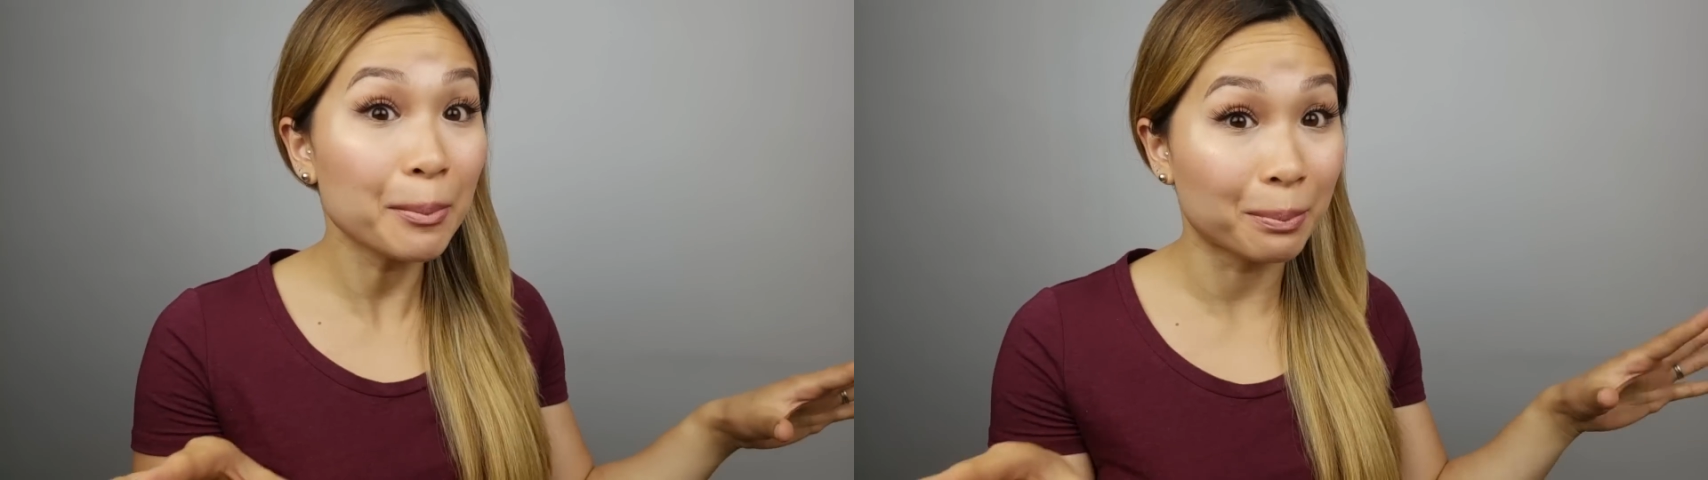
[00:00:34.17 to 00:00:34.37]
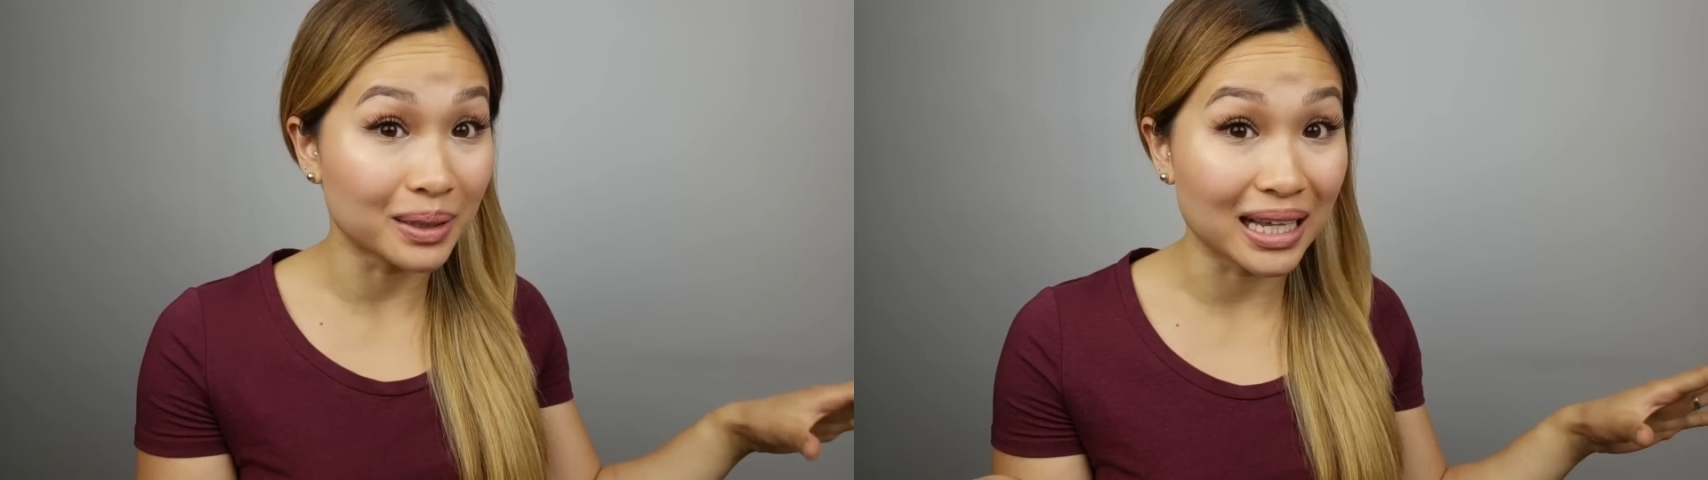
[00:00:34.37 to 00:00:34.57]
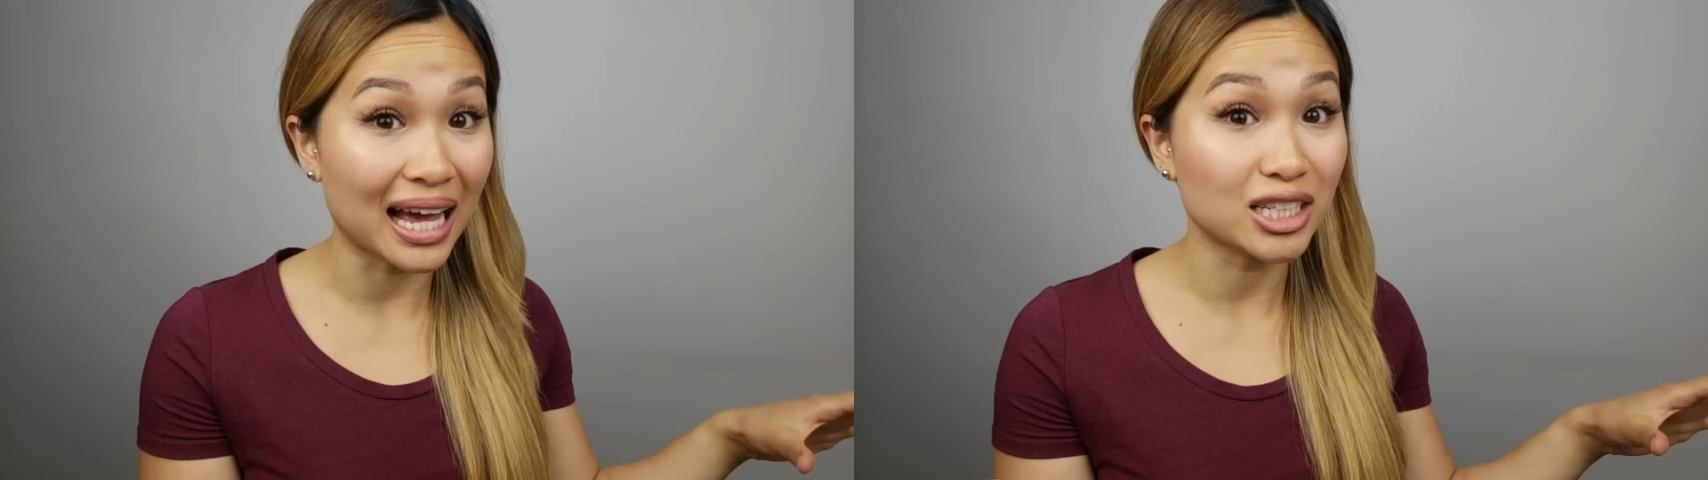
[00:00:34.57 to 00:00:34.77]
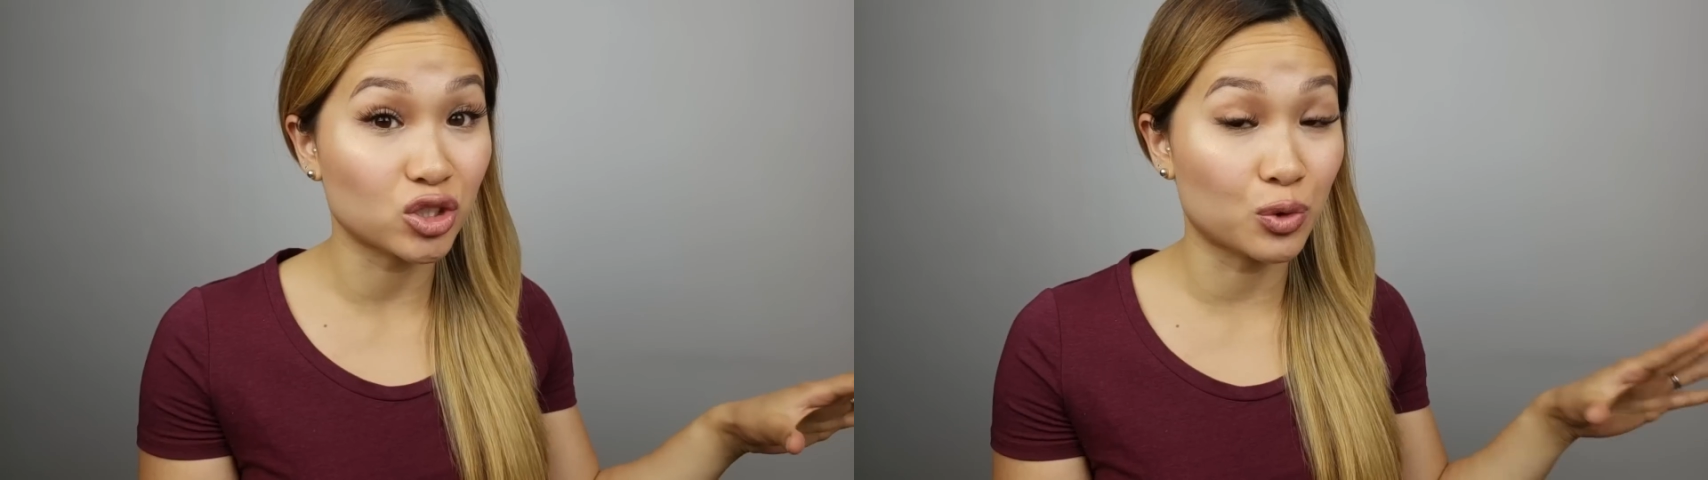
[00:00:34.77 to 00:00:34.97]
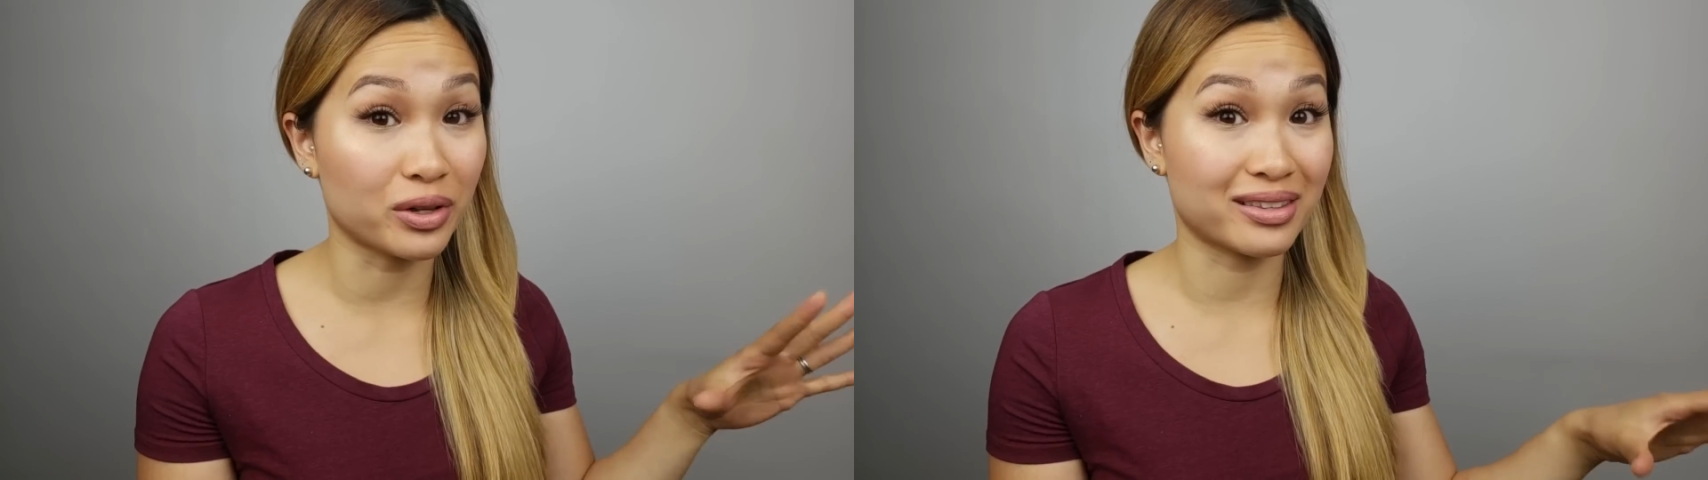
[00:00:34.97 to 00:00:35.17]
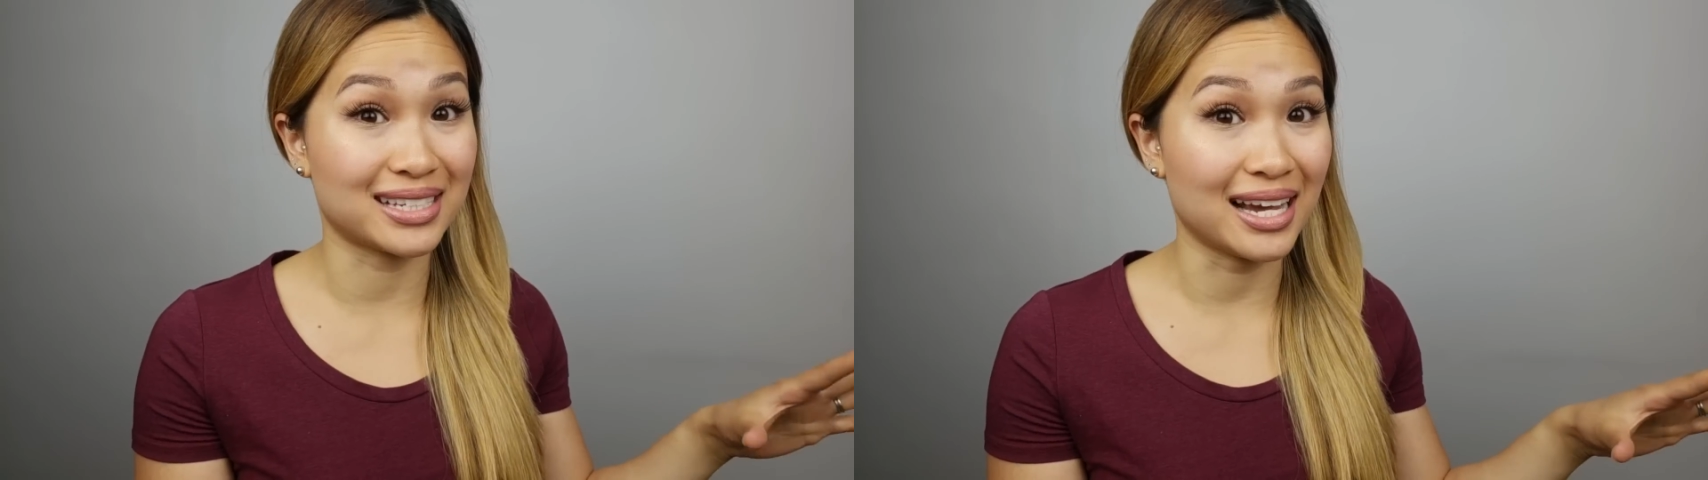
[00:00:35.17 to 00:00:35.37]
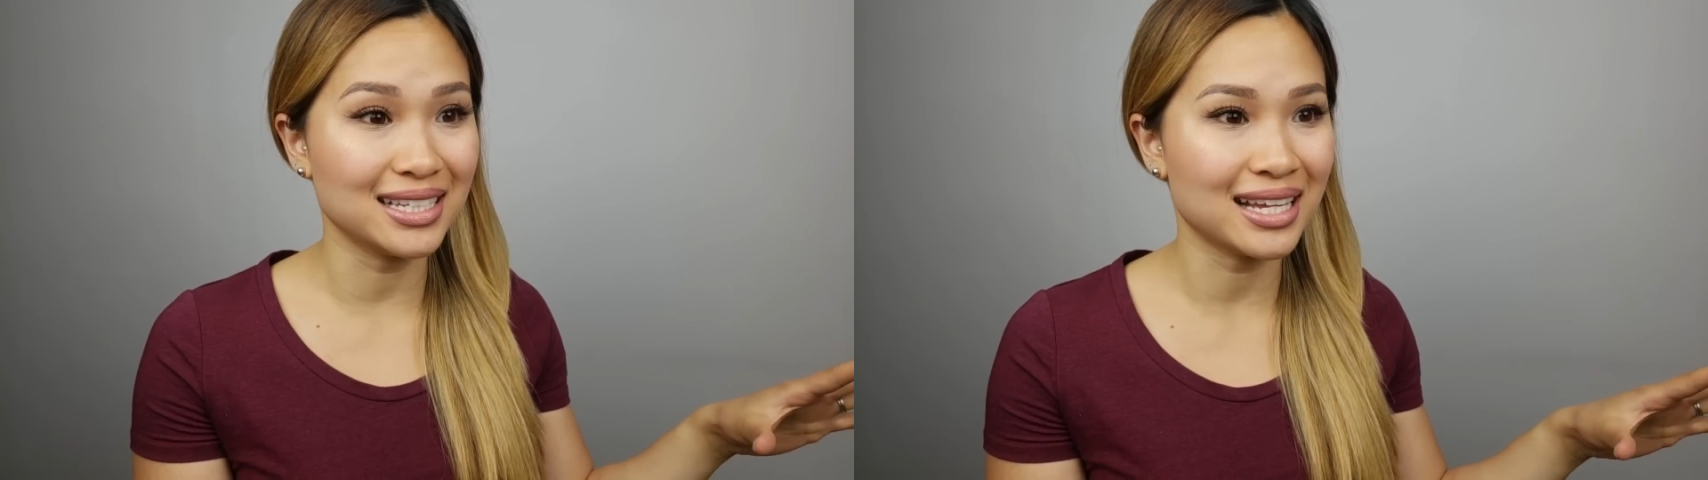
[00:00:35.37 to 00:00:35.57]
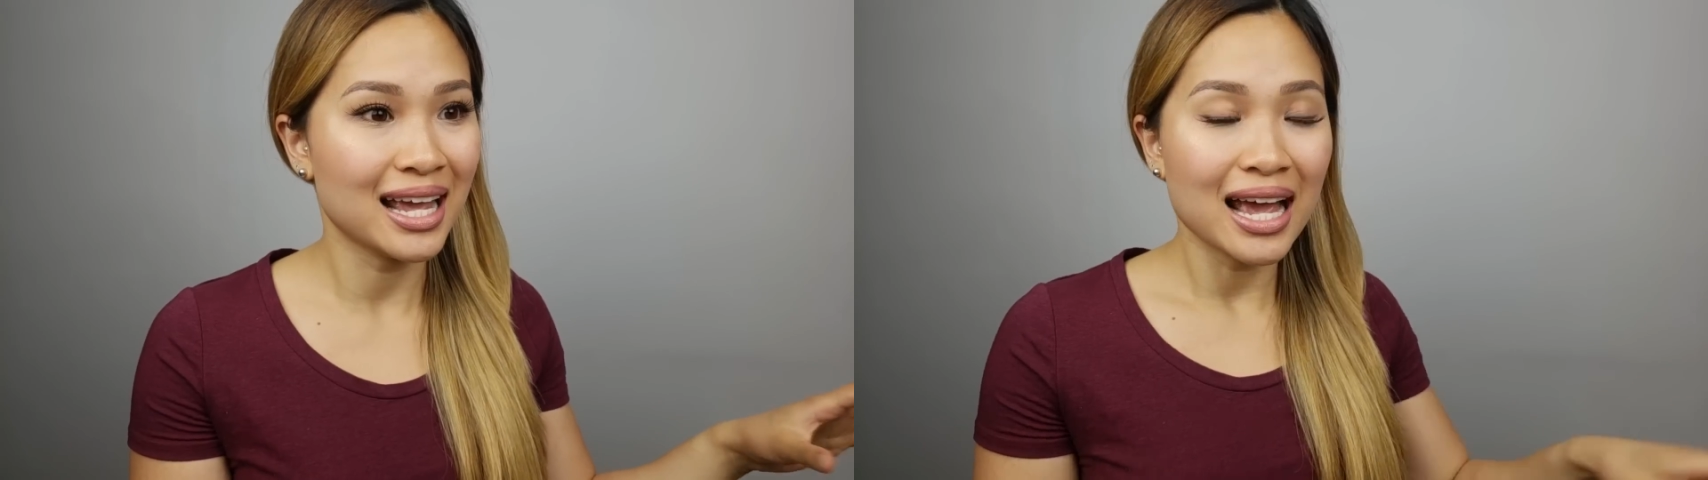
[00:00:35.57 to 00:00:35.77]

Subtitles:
black during one of the tests.